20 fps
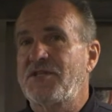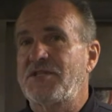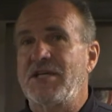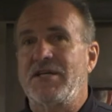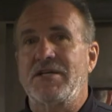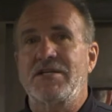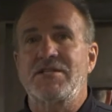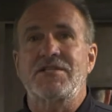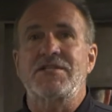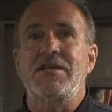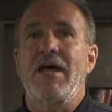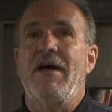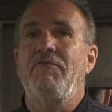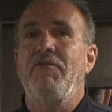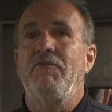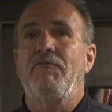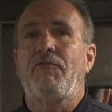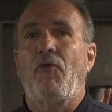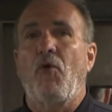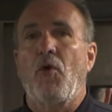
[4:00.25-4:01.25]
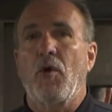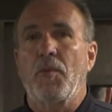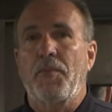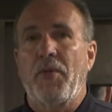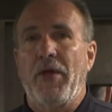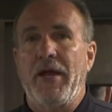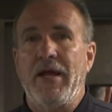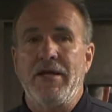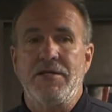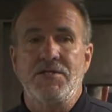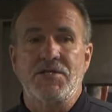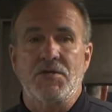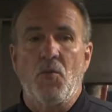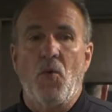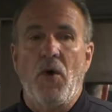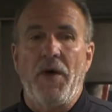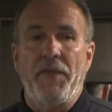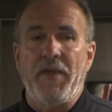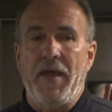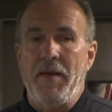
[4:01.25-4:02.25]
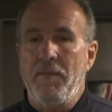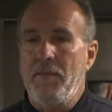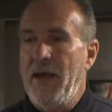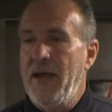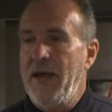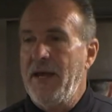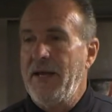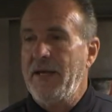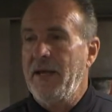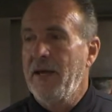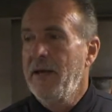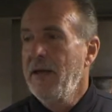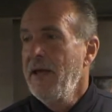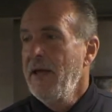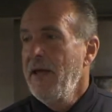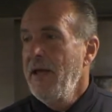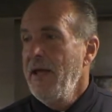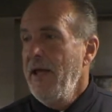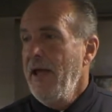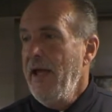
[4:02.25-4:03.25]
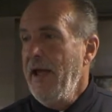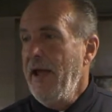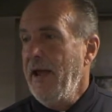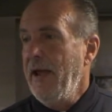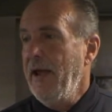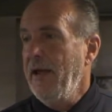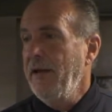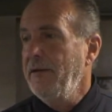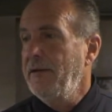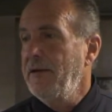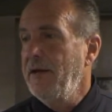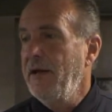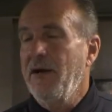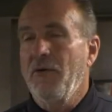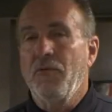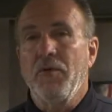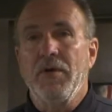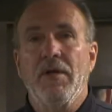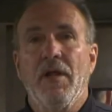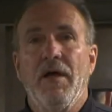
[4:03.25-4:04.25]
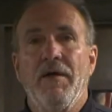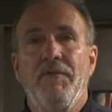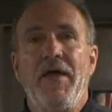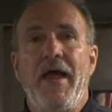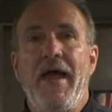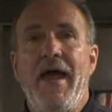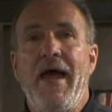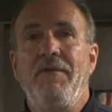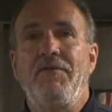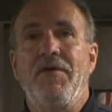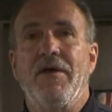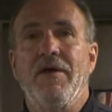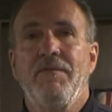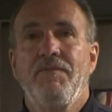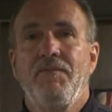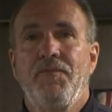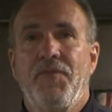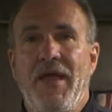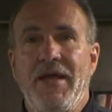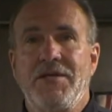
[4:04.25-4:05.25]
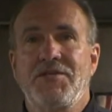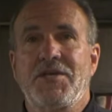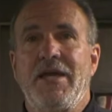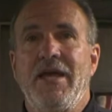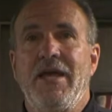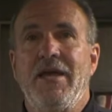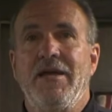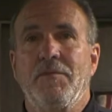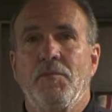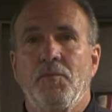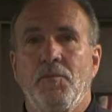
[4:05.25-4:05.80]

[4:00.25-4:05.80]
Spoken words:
6, 7 floor plans and what they make, and we'd love to have you. Thanks again.